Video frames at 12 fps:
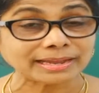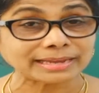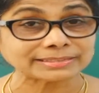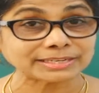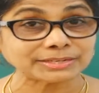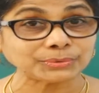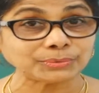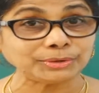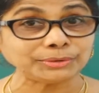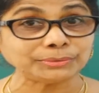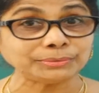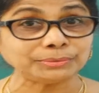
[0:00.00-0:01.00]
as I
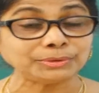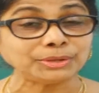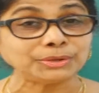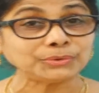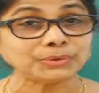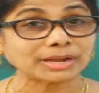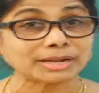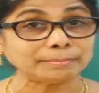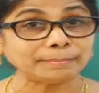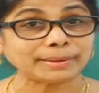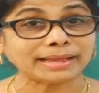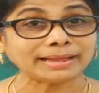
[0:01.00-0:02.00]
told you. You
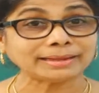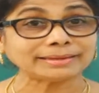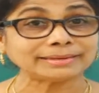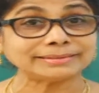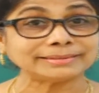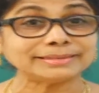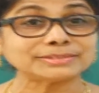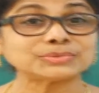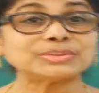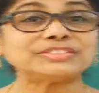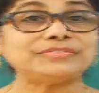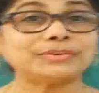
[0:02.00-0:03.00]
come back,
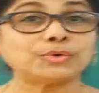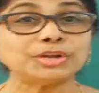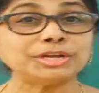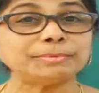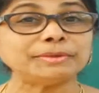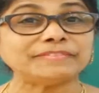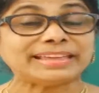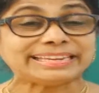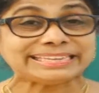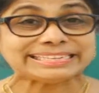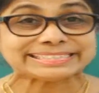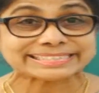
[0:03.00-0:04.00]
so it's going to be a very
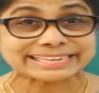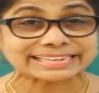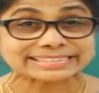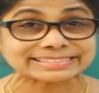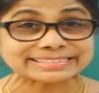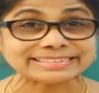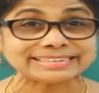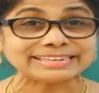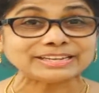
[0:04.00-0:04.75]
easy lesson.